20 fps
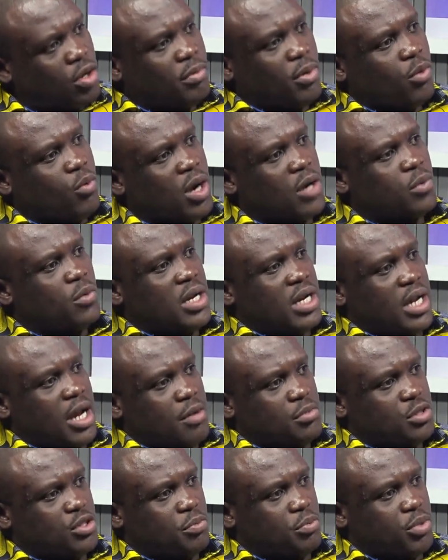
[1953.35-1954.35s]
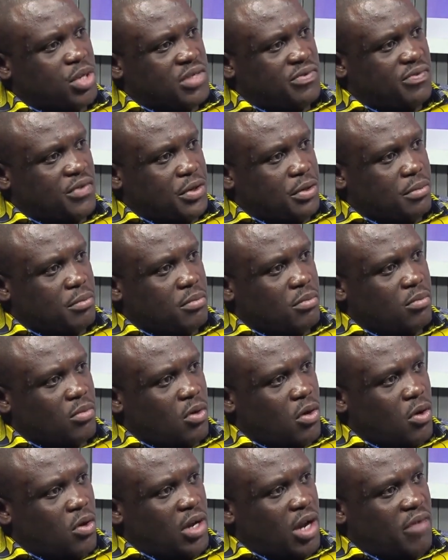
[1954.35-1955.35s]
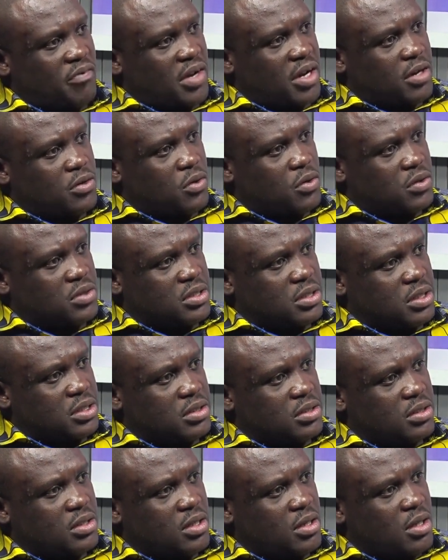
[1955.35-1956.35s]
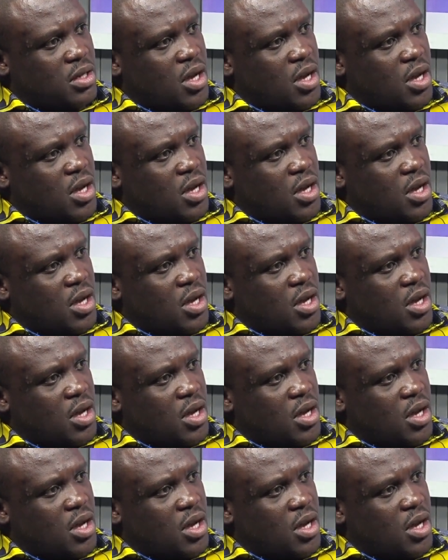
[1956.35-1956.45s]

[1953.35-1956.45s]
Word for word: number one when it comes to press freedom on the African continent.